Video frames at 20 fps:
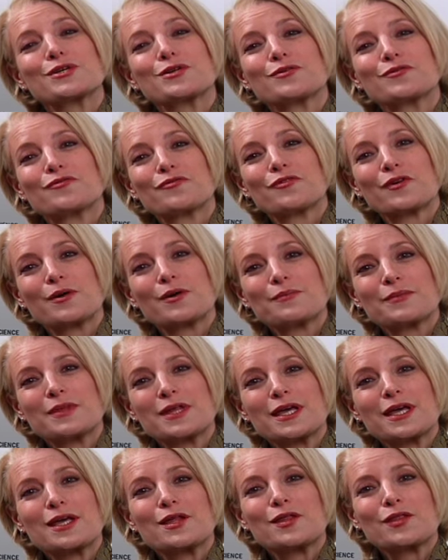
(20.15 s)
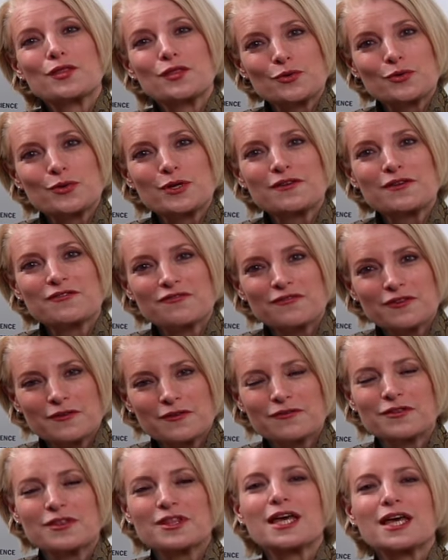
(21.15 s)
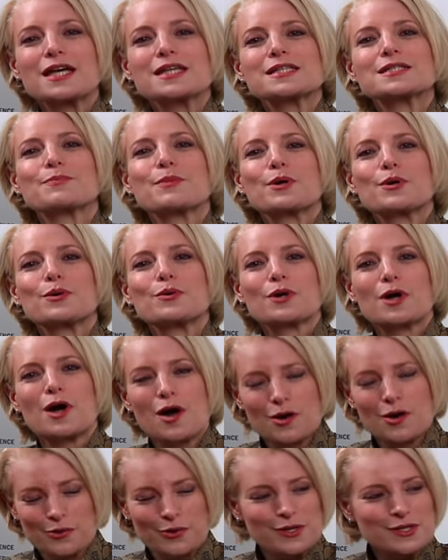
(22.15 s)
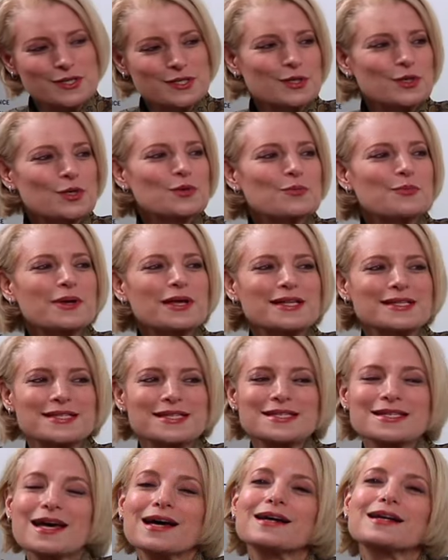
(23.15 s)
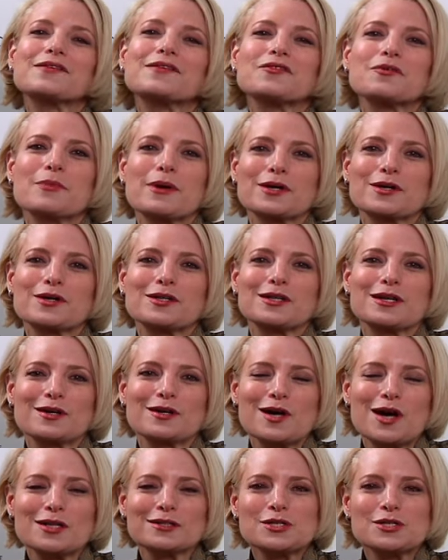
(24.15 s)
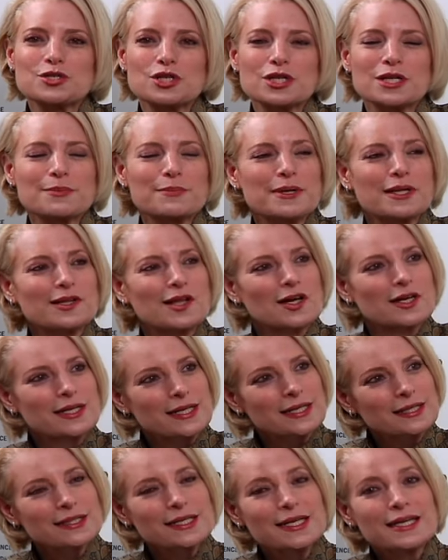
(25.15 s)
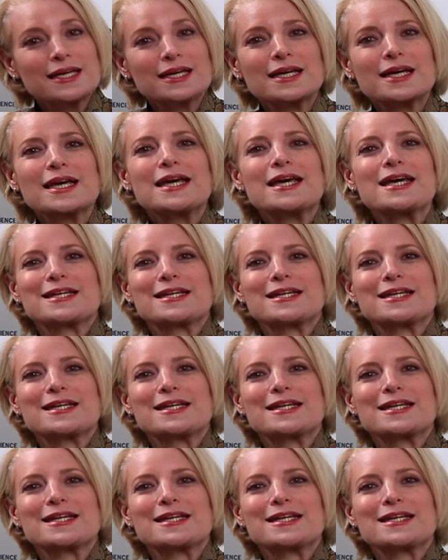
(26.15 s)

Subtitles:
you from the 35th ESMO Congress, European Society for Medical Oncology in Milan, Italy.